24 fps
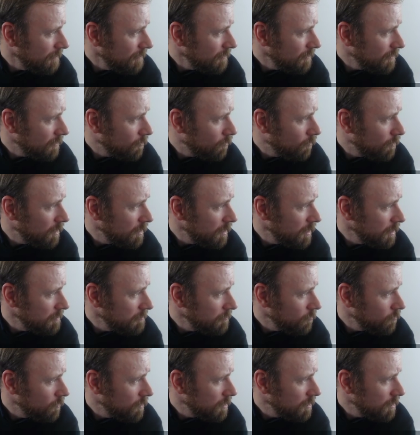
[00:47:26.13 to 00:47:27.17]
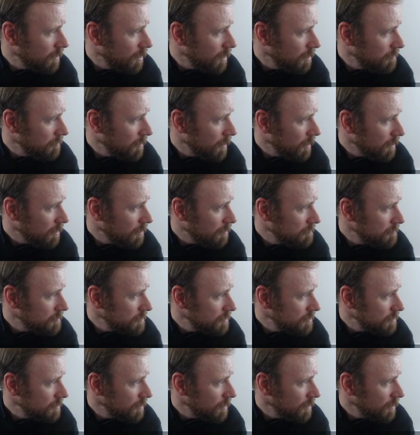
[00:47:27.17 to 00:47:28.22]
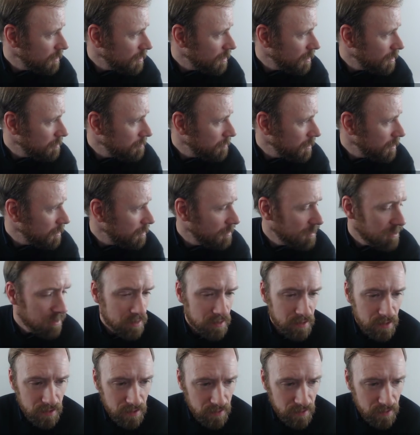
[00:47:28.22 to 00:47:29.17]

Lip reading: Where did I make the mistake? I made it on